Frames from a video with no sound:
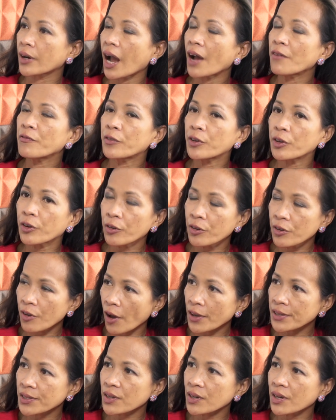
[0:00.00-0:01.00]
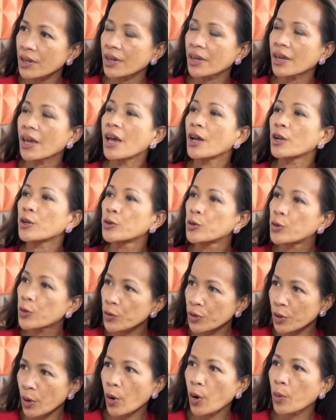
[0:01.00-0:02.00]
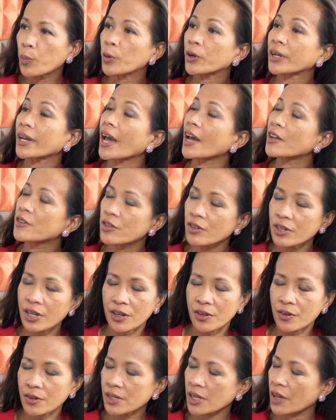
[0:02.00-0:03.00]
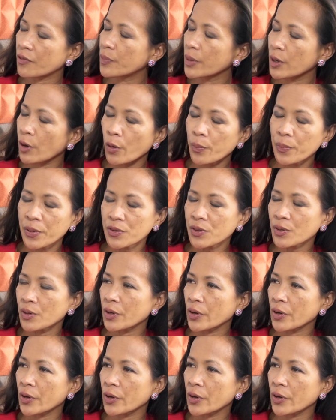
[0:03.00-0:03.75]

Have curiosity, do the homework, educate yourself, be open to